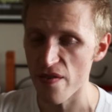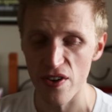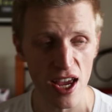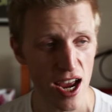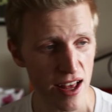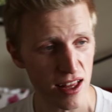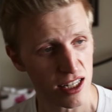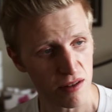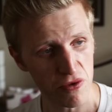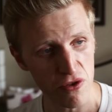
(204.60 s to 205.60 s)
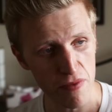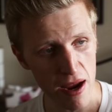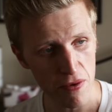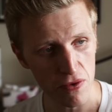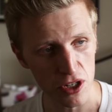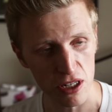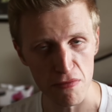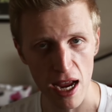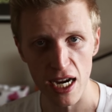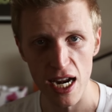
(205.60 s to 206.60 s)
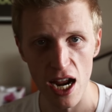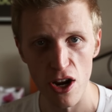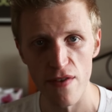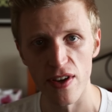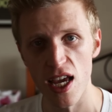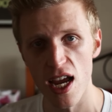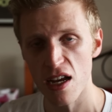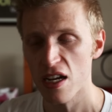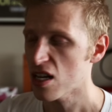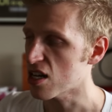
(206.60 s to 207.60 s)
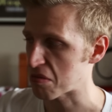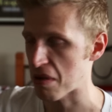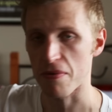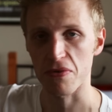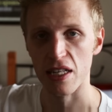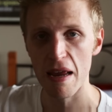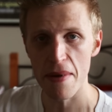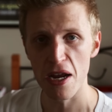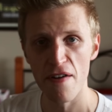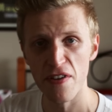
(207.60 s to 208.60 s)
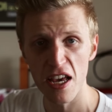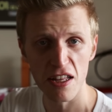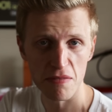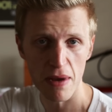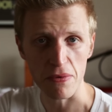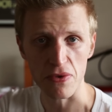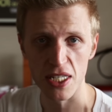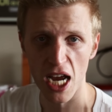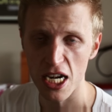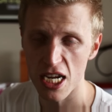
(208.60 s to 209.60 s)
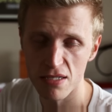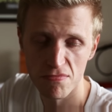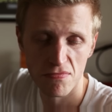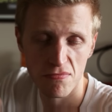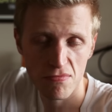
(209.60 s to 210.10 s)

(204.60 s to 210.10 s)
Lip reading: over there, there's a few people just macking out over there, there's people sleeping over there, there's people studying.